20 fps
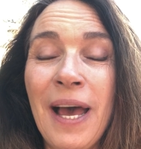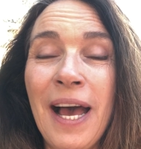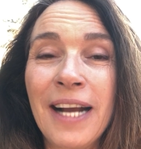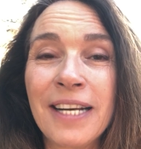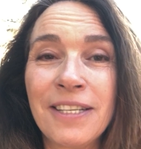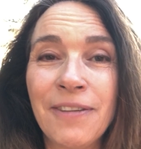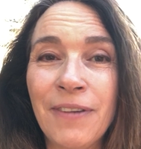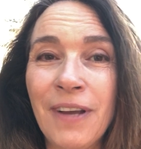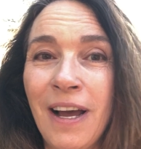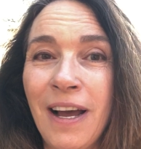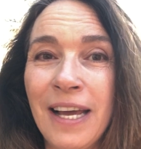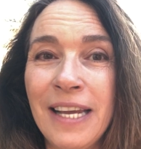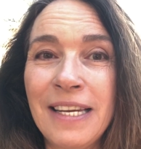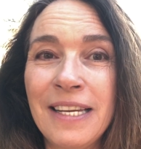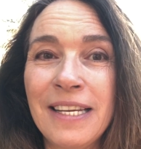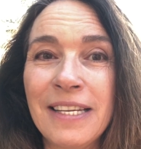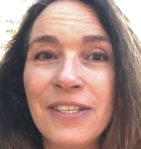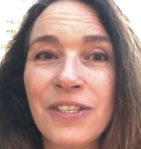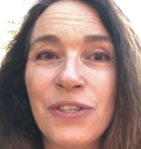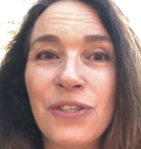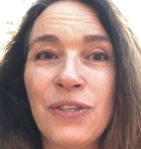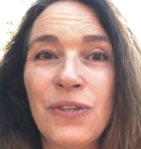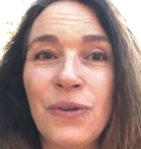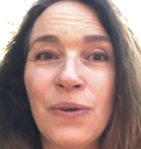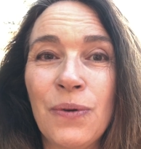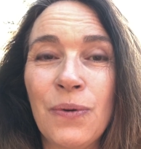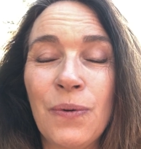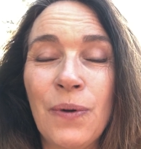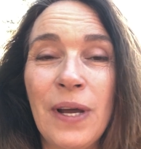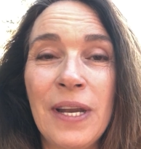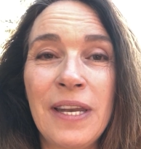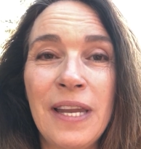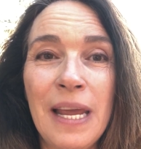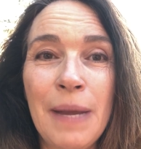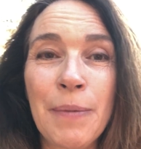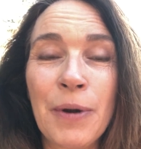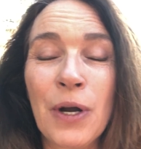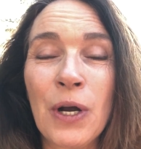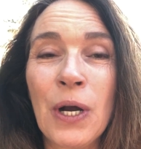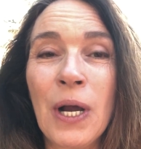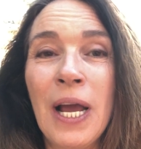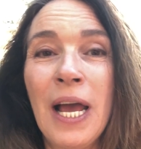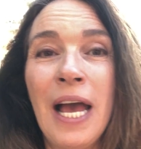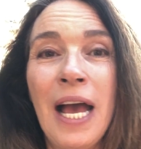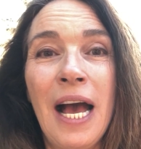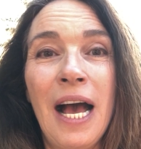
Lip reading: act of kindness to a neighbor,